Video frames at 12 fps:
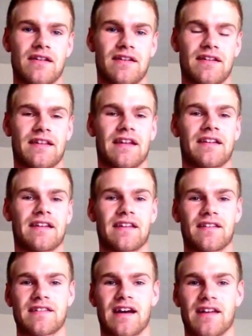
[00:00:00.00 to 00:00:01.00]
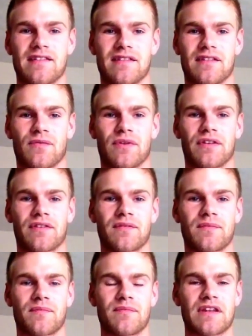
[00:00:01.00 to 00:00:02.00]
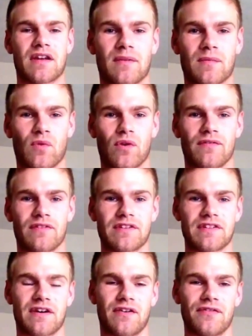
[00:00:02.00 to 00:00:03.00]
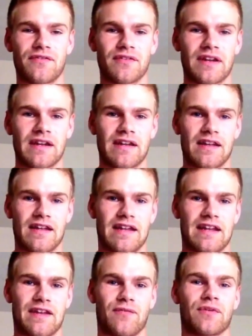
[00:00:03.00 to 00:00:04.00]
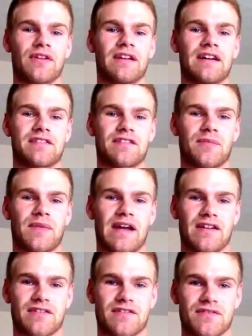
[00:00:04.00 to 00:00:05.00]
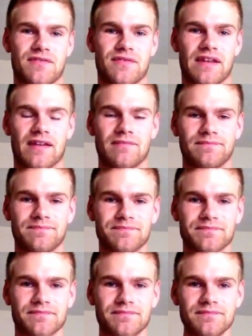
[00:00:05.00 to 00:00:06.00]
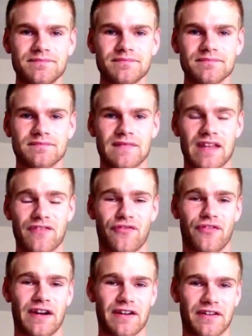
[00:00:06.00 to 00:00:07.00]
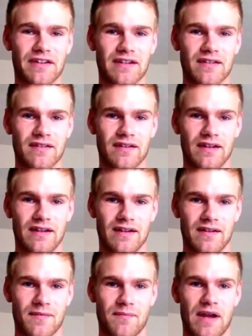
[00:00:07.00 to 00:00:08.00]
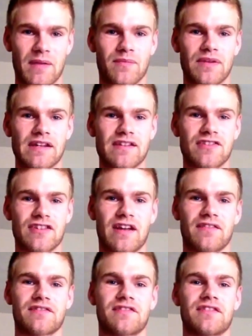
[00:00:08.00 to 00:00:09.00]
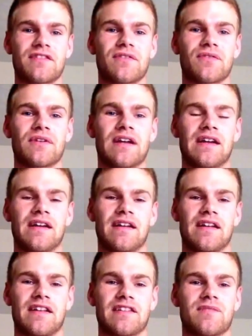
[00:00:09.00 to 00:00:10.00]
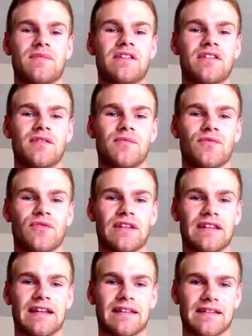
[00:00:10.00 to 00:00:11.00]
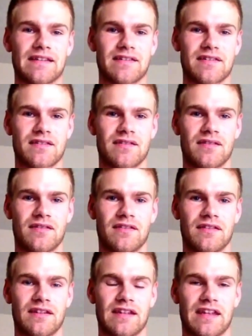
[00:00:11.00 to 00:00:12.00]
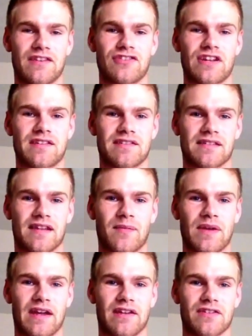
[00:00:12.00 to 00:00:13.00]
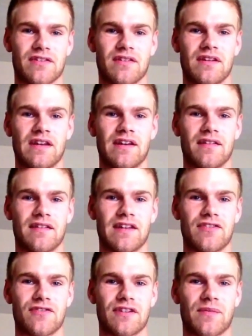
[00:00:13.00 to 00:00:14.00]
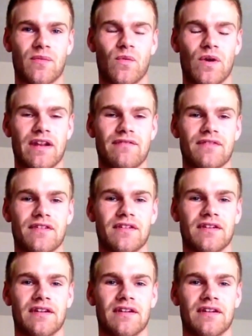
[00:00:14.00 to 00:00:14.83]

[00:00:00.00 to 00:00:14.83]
And that again ties in with becoming more of yourself and realizing your passions through that. And finally, my biggest challenge to you is to become relentless in chasing that passion, that dream, whatever